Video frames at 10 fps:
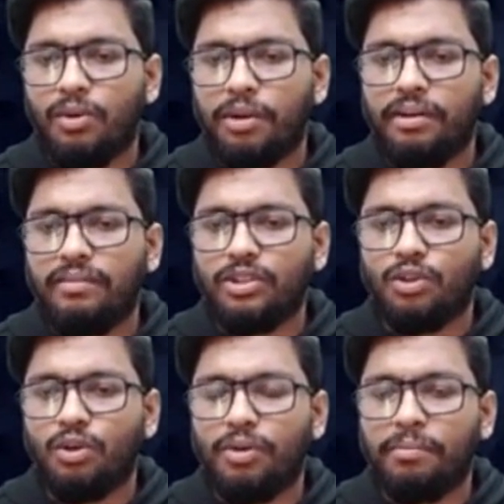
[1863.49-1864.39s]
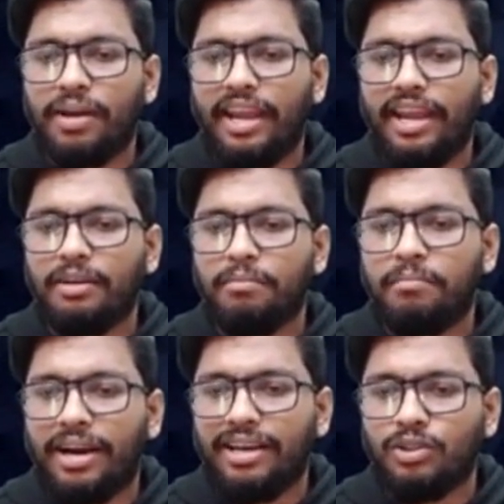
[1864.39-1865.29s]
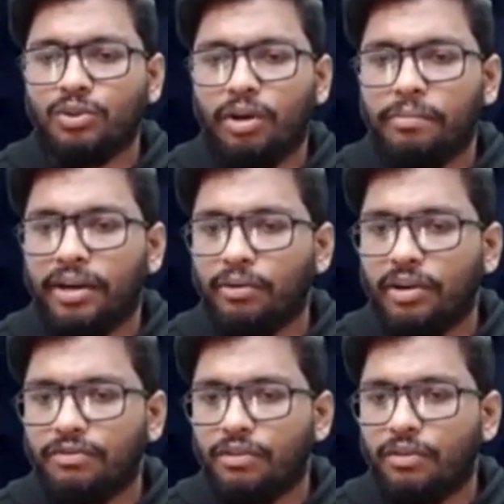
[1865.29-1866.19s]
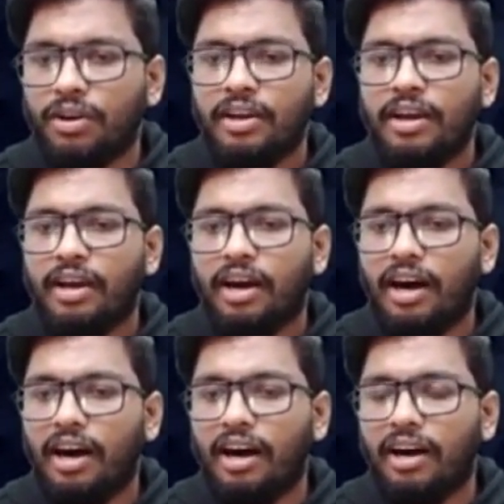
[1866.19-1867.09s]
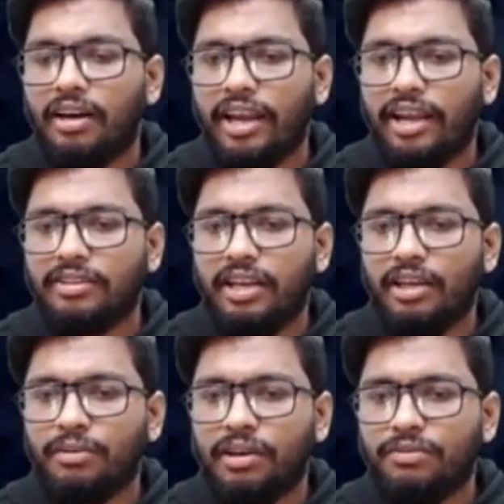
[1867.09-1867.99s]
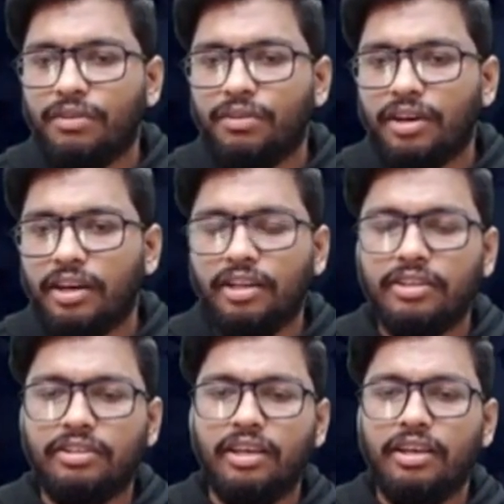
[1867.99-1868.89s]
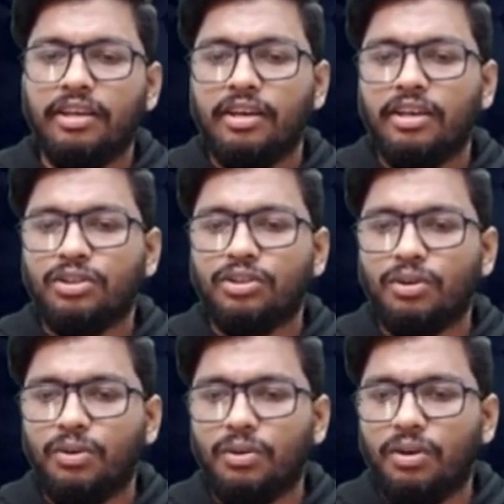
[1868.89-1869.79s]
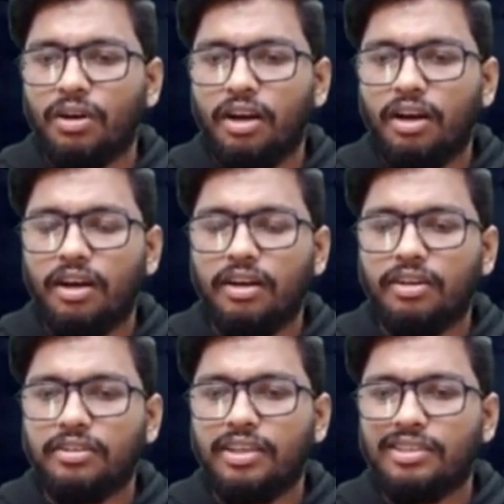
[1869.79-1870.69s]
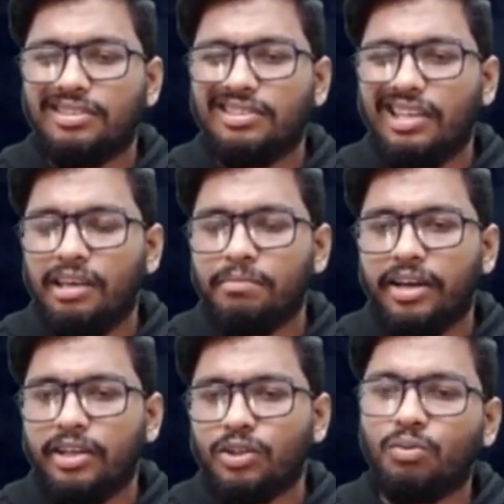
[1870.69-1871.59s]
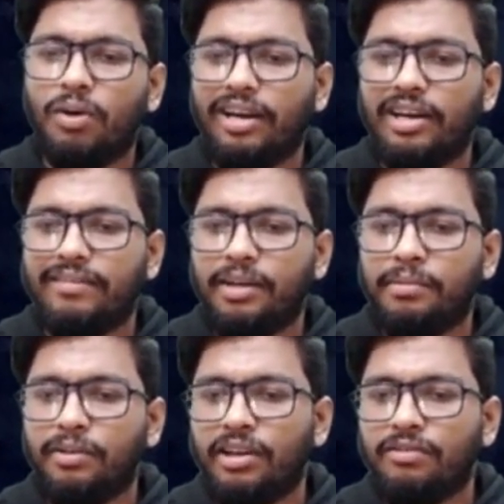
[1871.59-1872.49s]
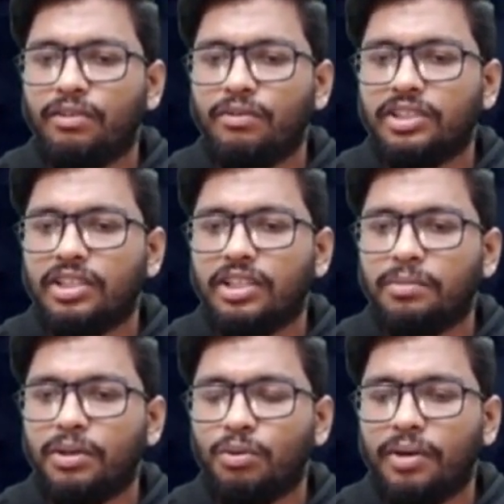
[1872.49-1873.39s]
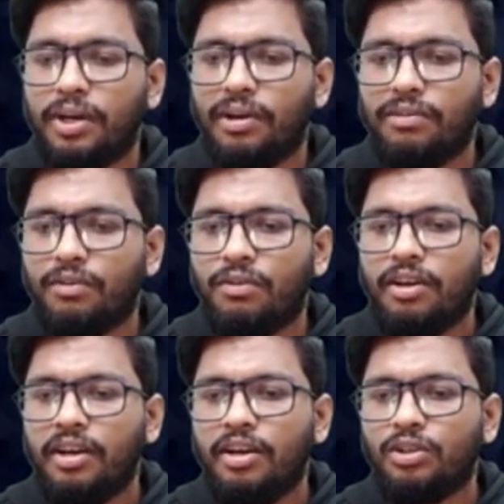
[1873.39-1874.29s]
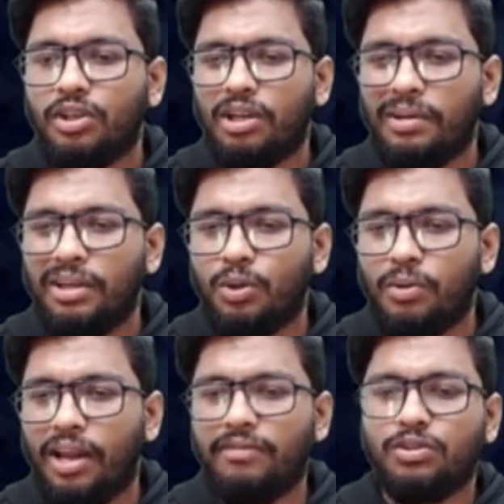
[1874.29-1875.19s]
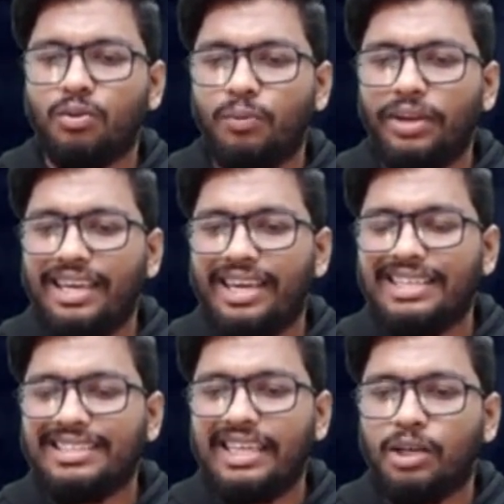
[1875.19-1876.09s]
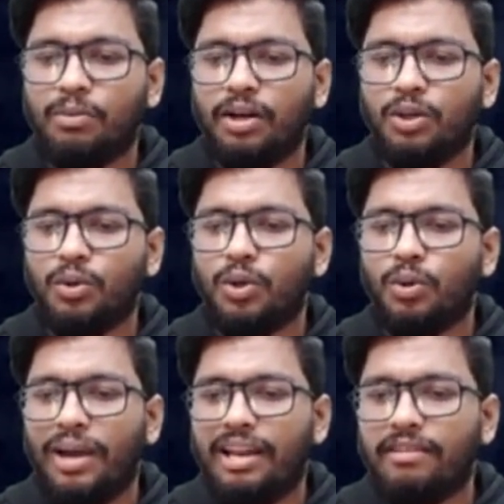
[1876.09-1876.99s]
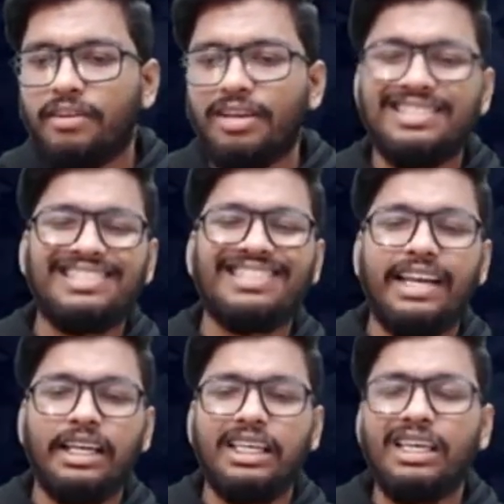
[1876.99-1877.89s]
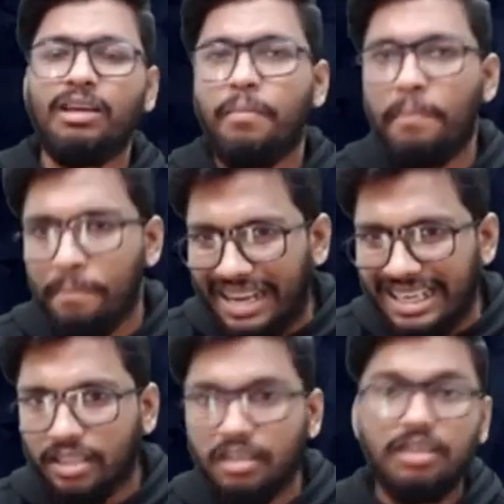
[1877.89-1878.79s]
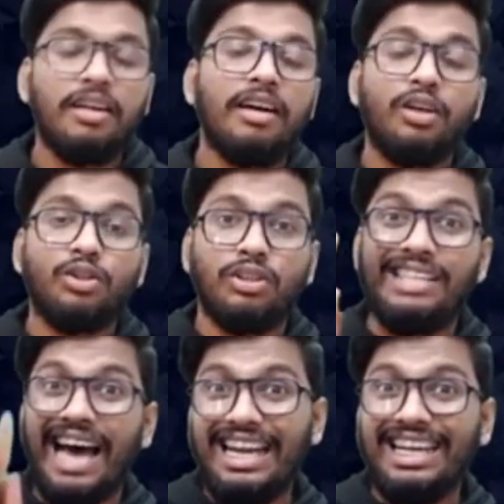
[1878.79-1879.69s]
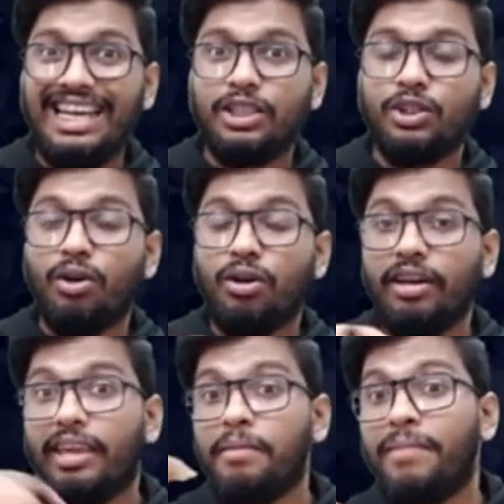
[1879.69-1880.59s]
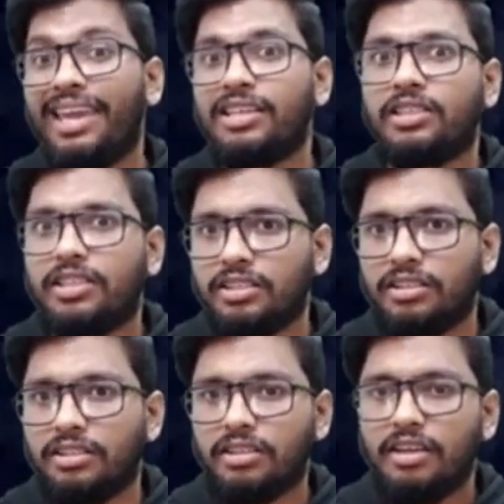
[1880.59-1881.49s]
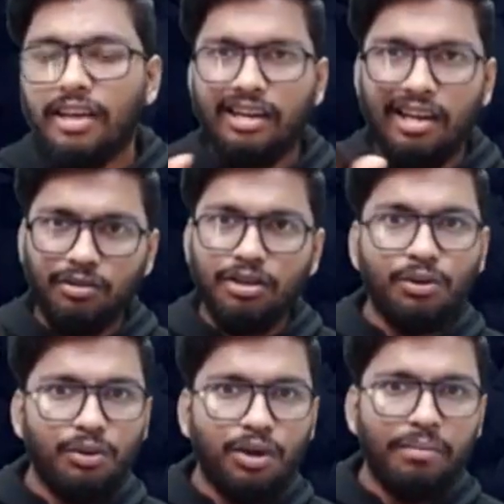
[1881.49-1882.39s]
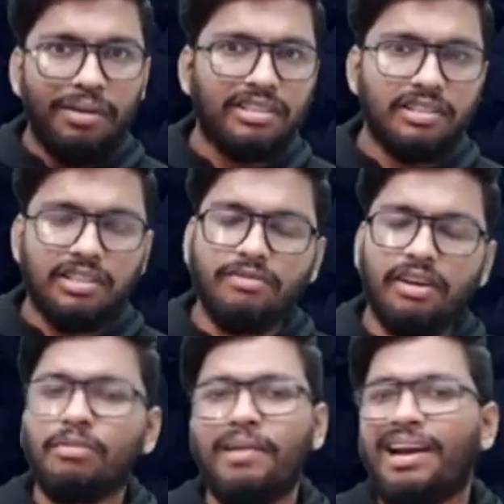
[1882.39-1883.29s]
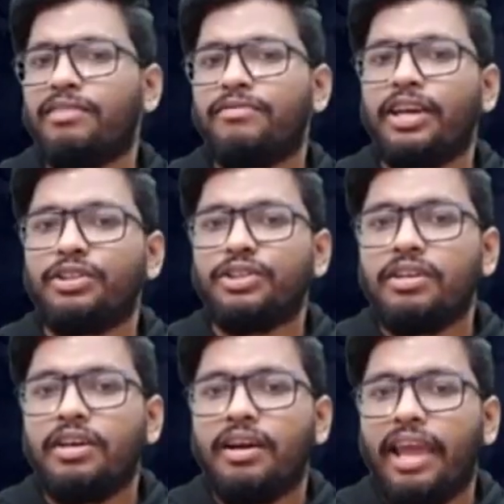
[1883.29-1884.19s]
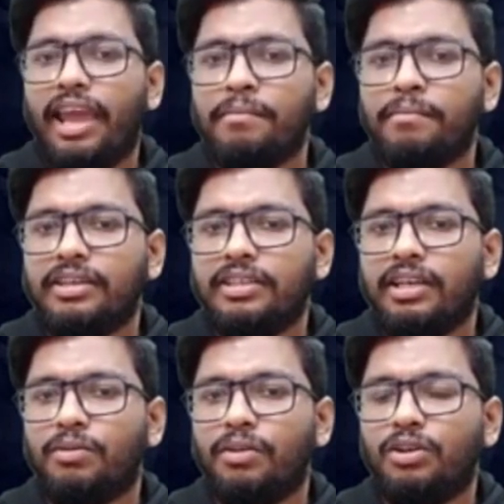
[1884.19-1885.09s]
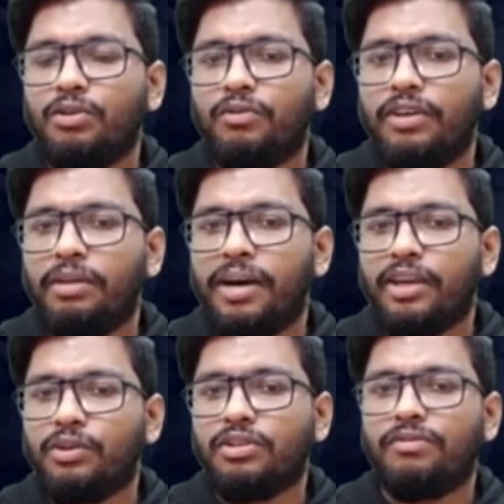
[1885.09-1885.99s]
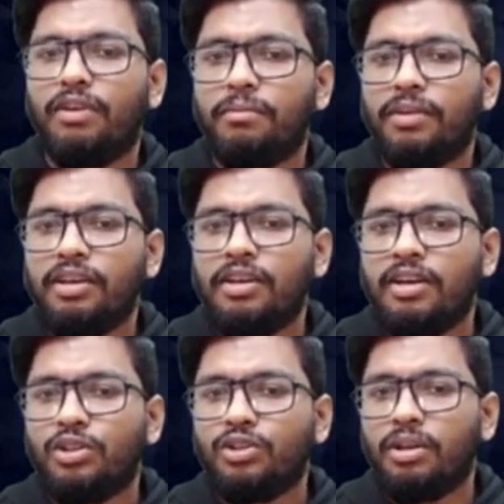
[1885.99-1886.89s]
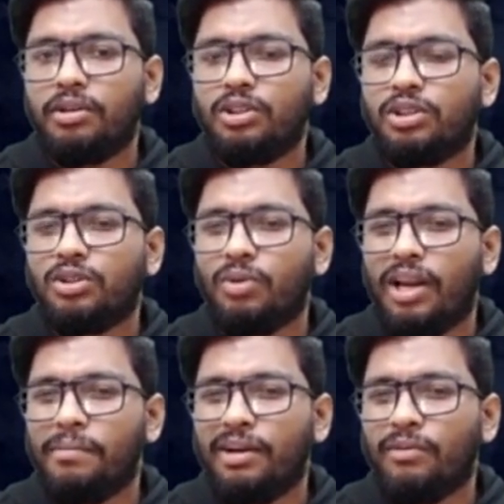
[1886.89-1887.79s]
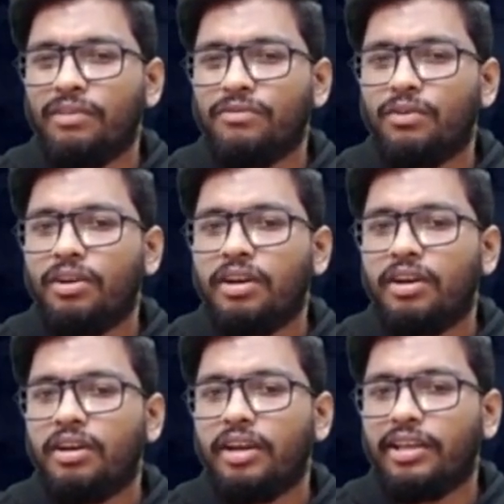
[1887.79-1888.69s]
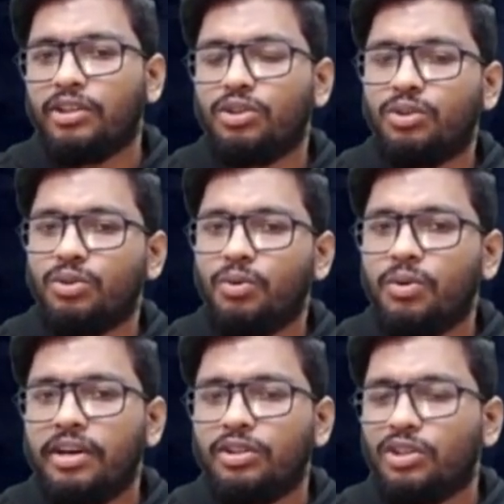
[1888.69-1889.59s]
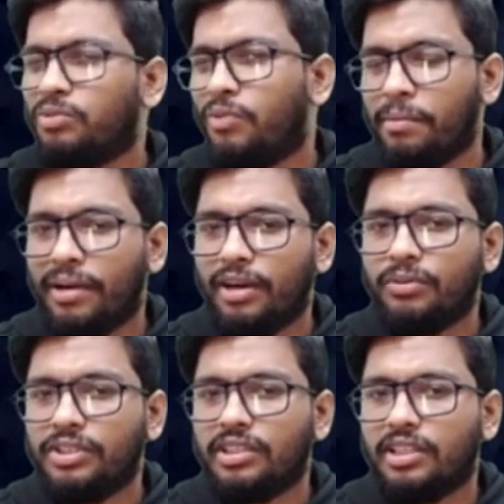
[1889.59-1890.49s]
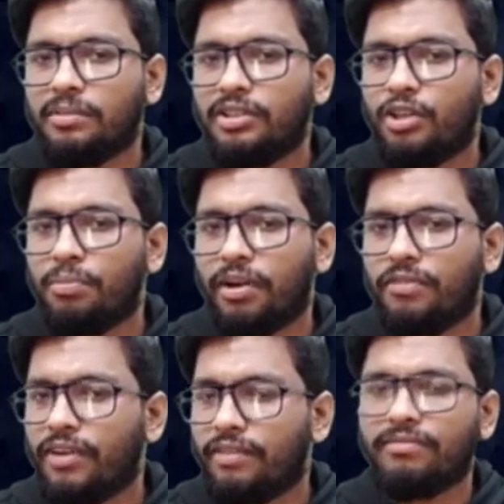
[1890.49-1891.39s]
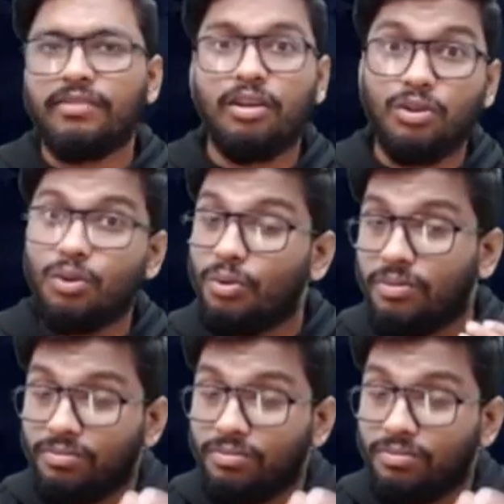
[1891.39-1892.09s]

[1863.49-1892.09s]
So one by v is equal to one by eight minus one by twenty-four. Uh, eight three twenty-four, eight three. So uh, that's three minus one divided by twenty-four, which is nothing but two by twenty-four. So it'll be twelve. So V is equal to twelve centimeter. So that is your image distance. Now that you know your image distance, find out the magnification. M is equal to V by, use the formula. So it's twelve by twenty-four. It's two. So it's one by two, which is nothing but zero point five. Now, so